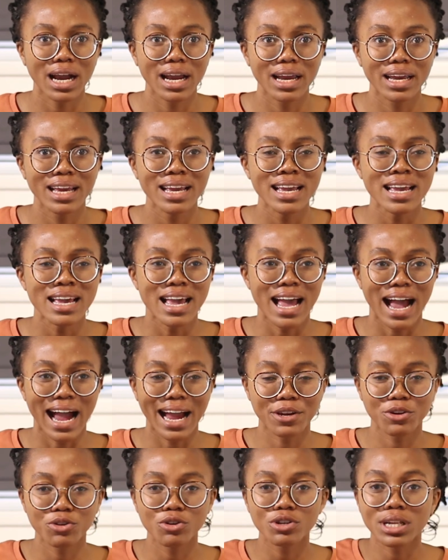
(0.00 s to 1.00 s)
I
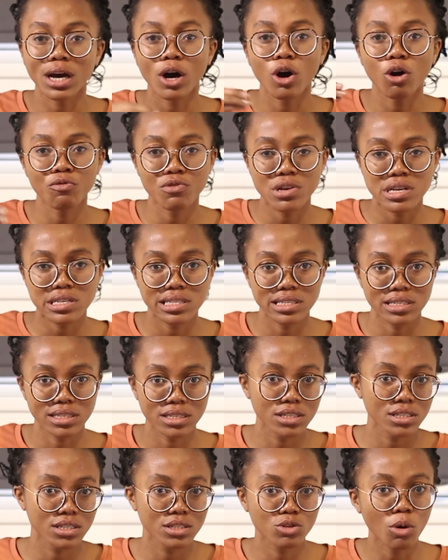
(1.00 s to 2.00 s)
I know that
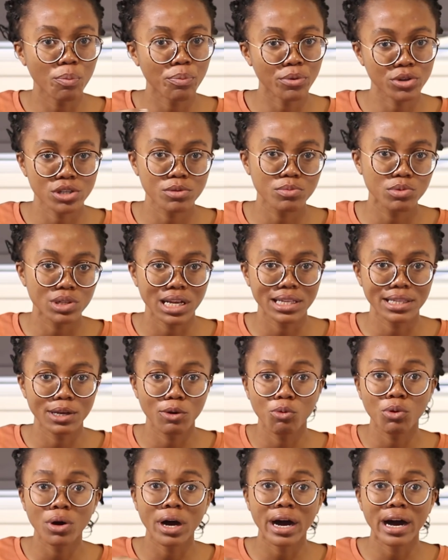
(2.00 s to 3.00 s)
obviously it's not possible that they
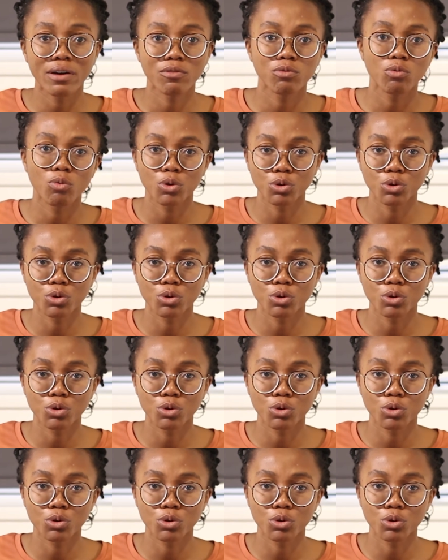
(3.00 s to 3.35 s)
won't have